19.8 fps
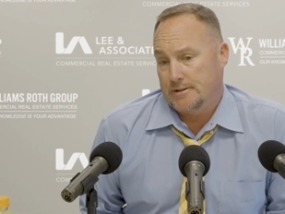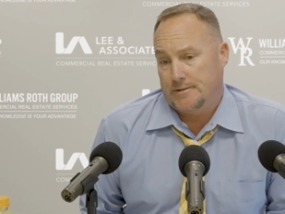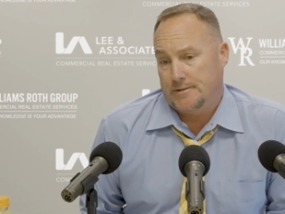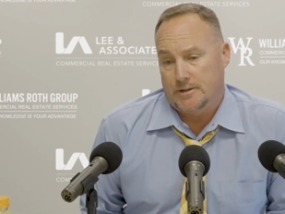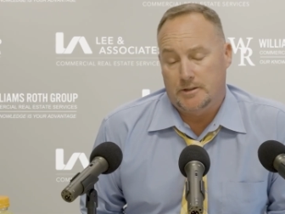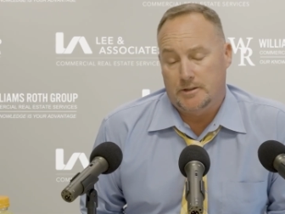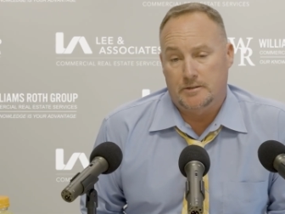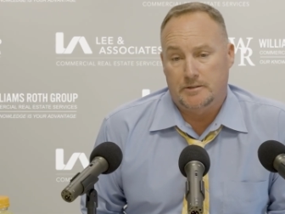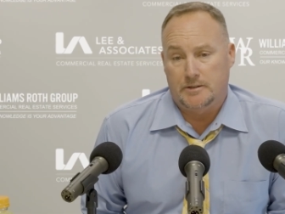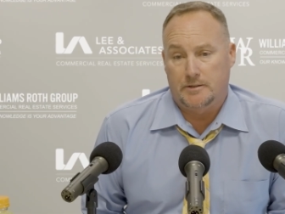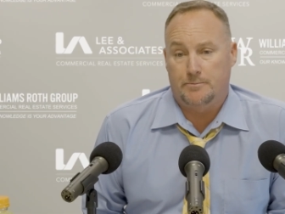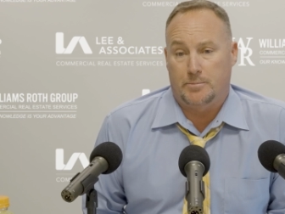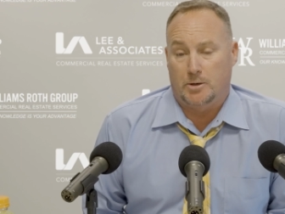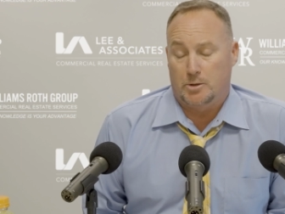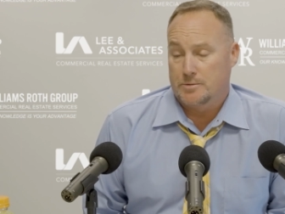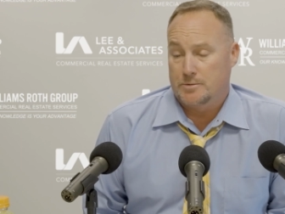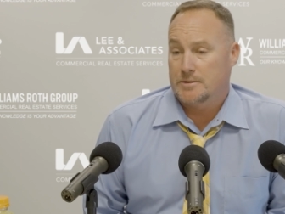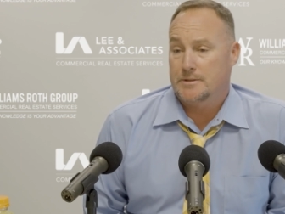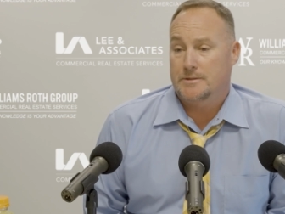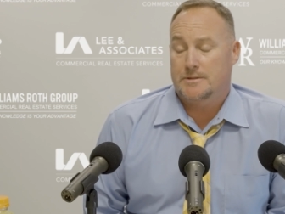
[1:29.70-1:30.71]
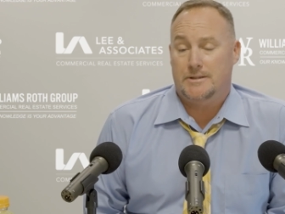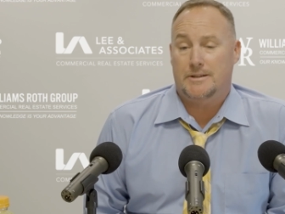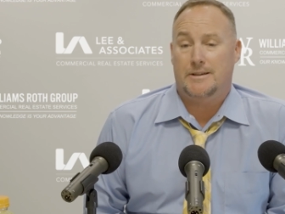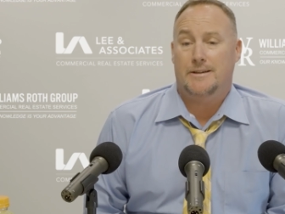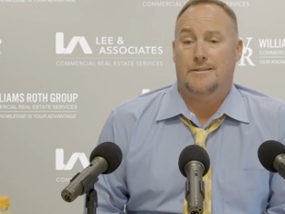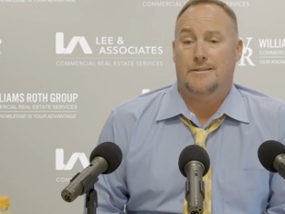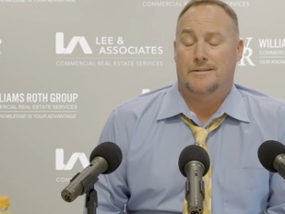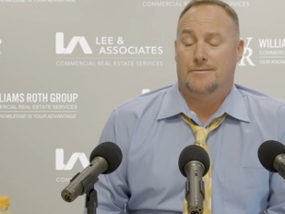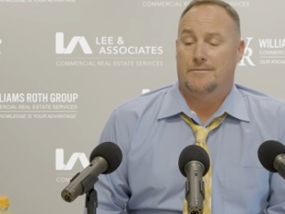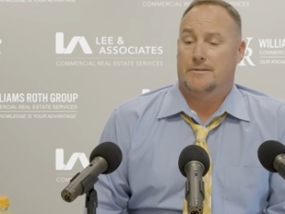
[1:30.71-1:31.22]
imposing today.
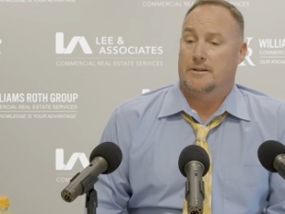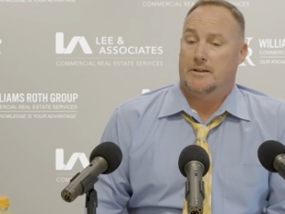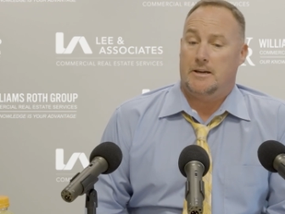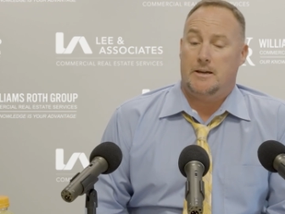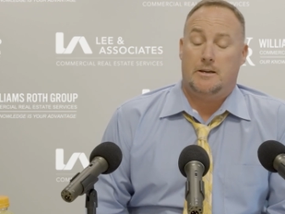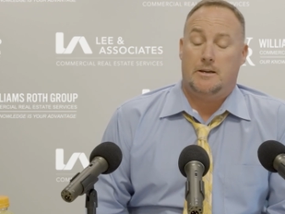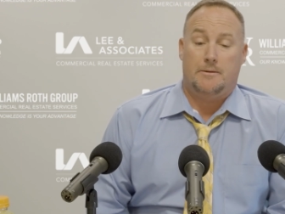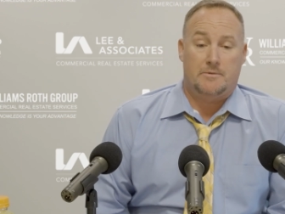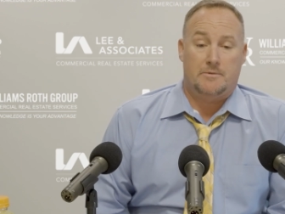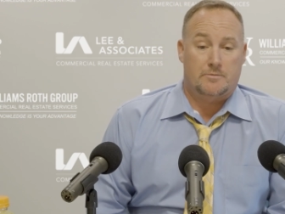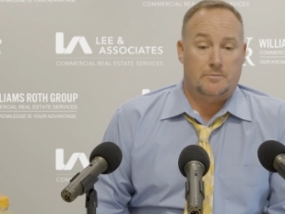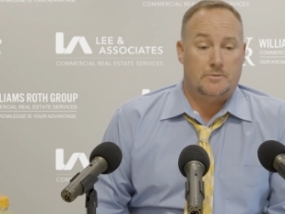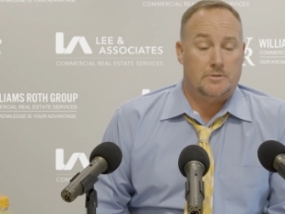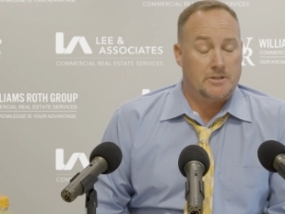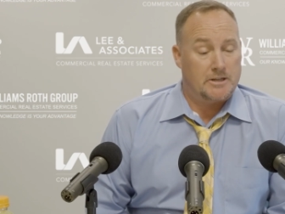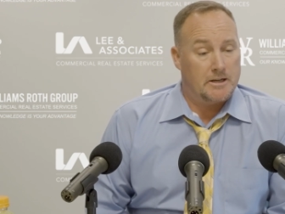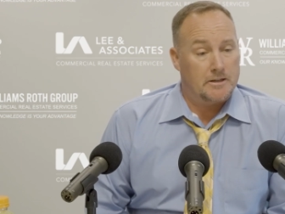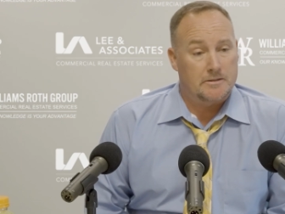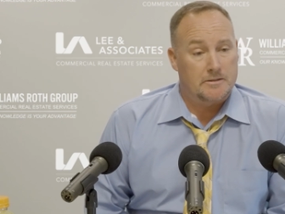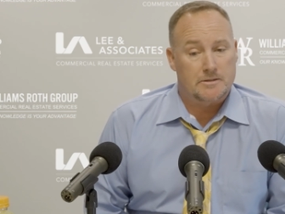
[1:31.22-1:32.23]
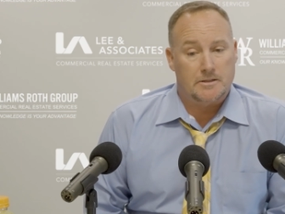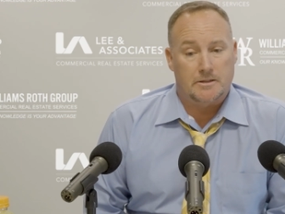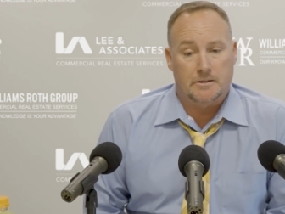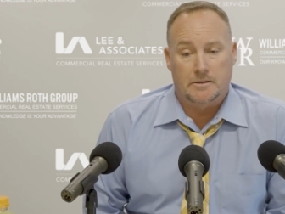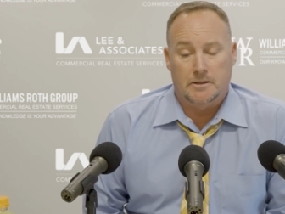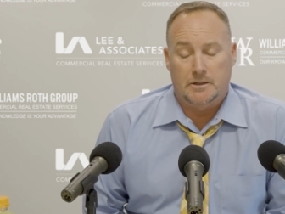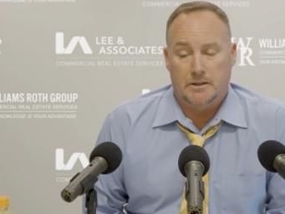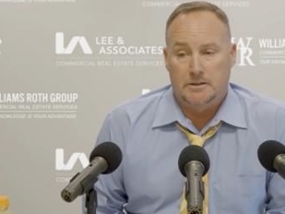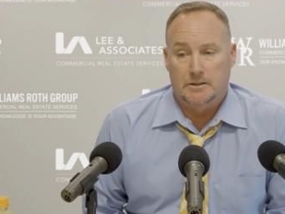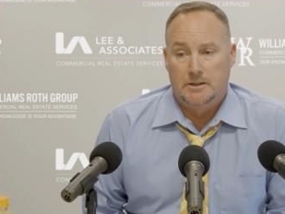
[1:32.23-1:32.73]
The gatekeepers were challenged
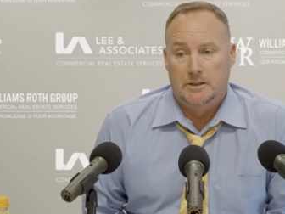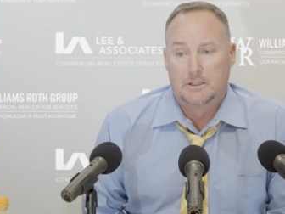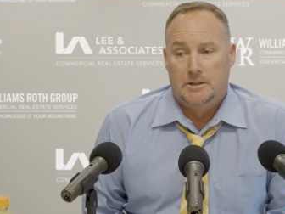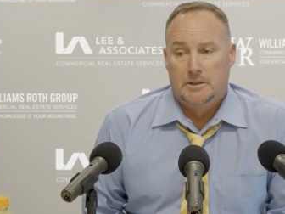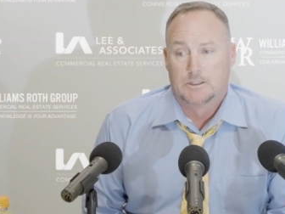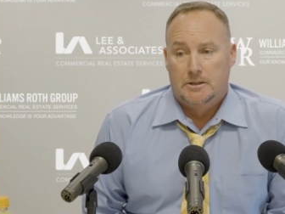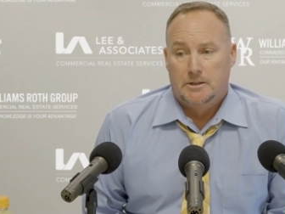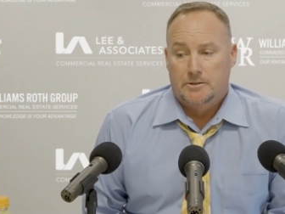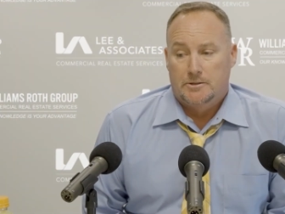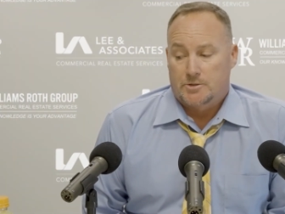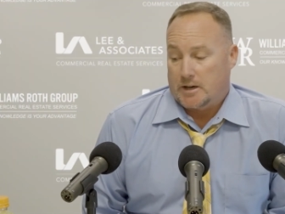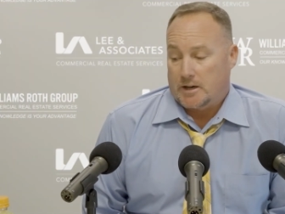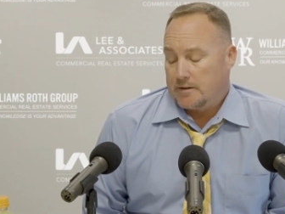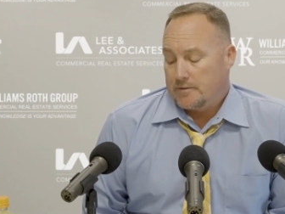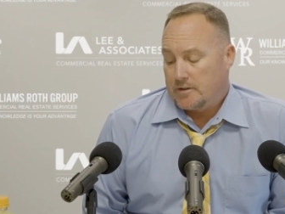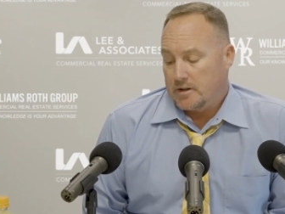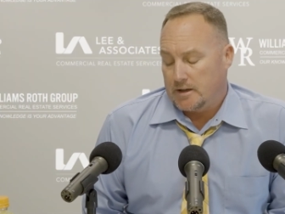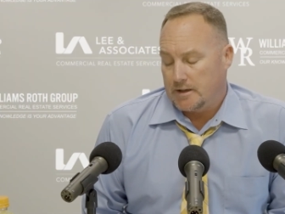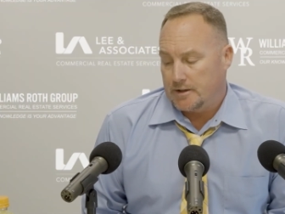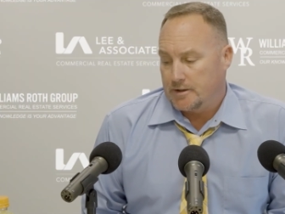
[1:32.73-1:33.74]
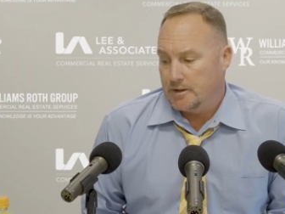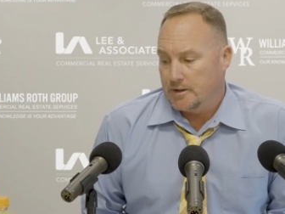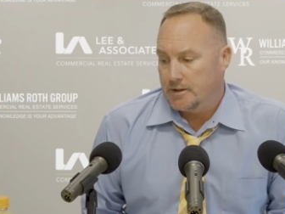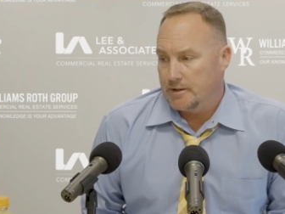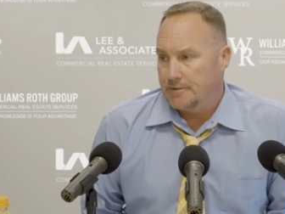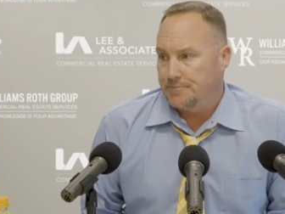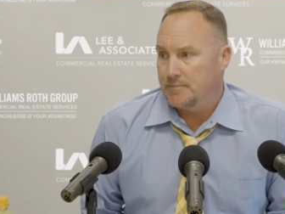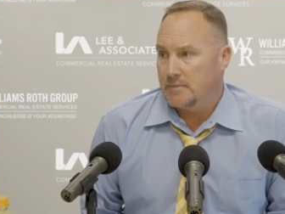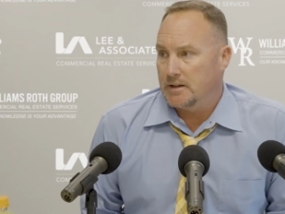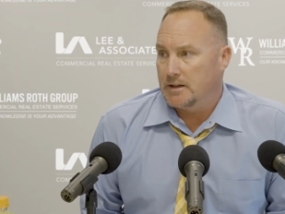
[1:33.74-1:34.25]
and tried everything I
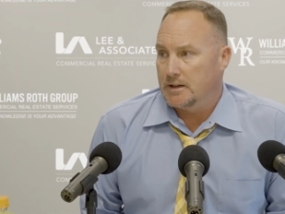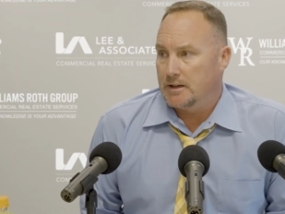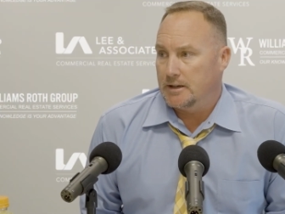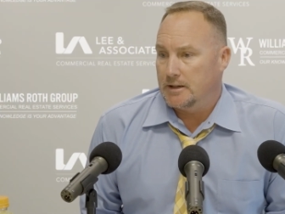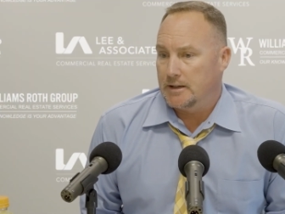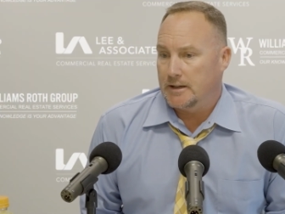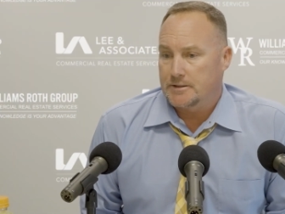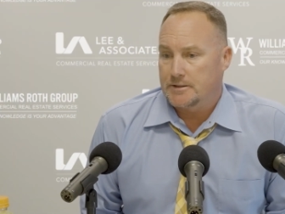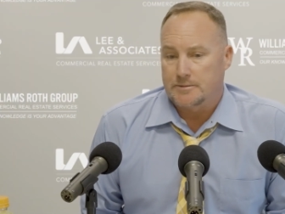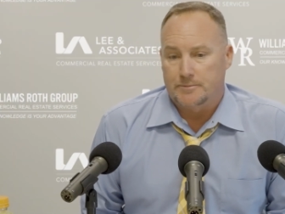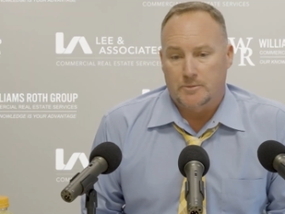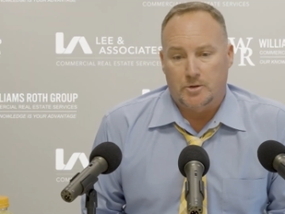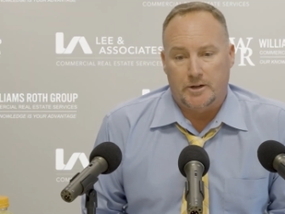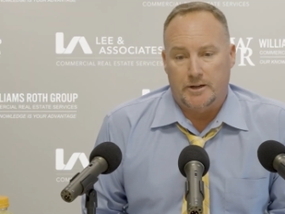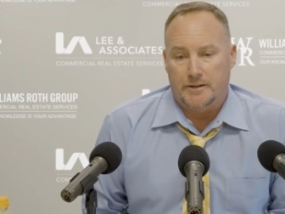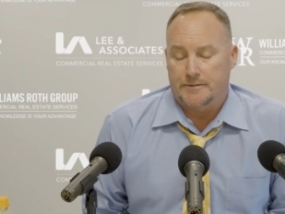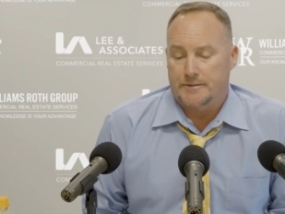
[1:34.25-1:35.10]
could. Had some great